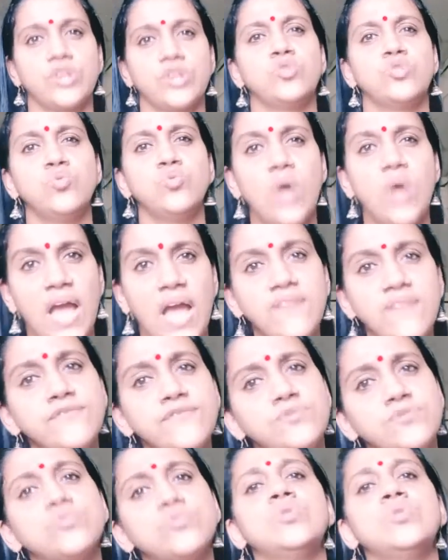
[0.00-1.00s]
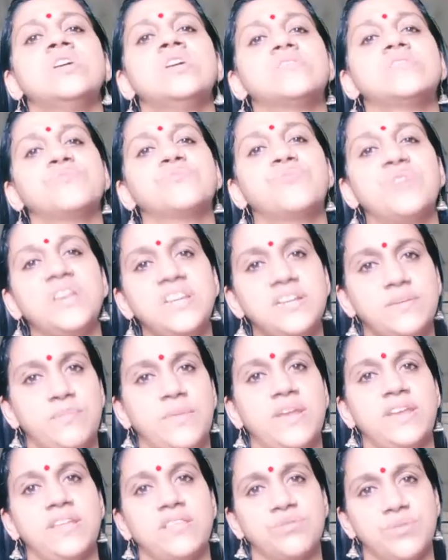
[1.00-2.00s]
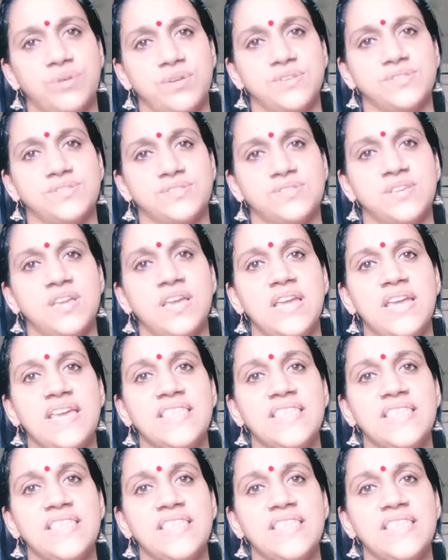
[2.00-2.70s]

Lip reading: You have to read many things.